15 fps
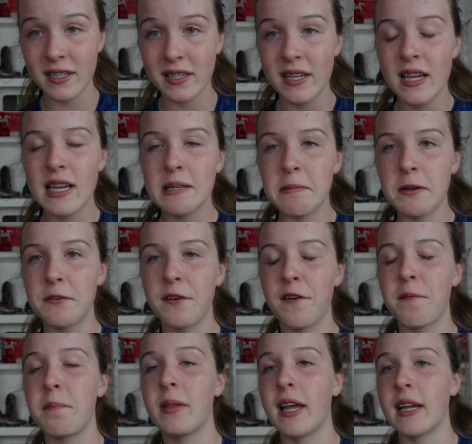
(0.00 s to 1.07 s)
especially if you're
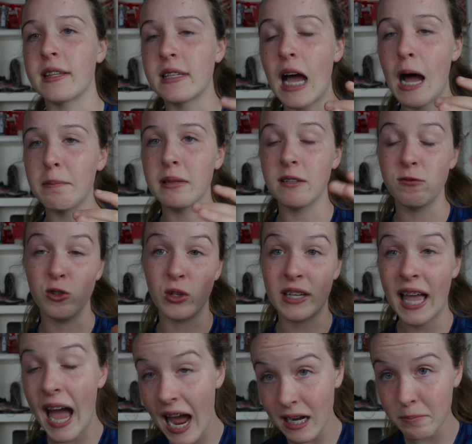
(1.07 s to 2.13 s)
playing top level
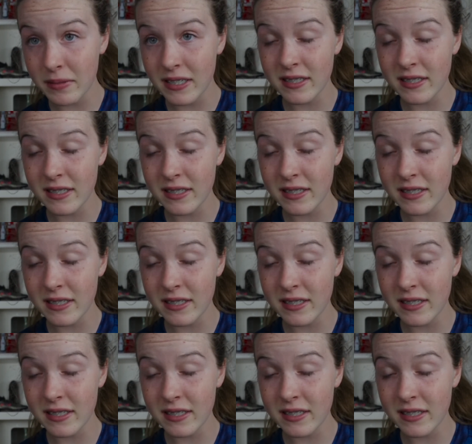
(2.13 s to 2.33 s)
academies.